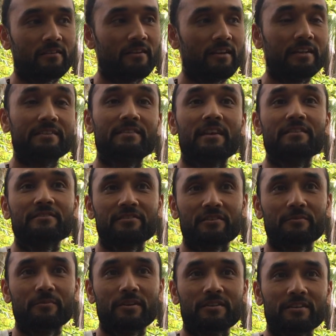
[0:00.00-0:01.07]

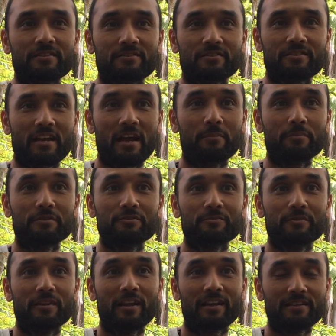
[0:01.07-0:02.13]
intention but they just happened to
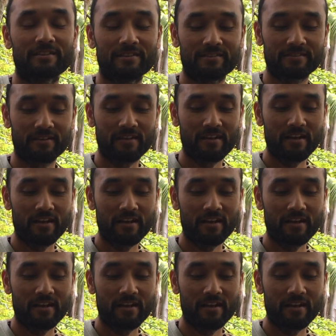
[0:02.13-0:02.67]
be like this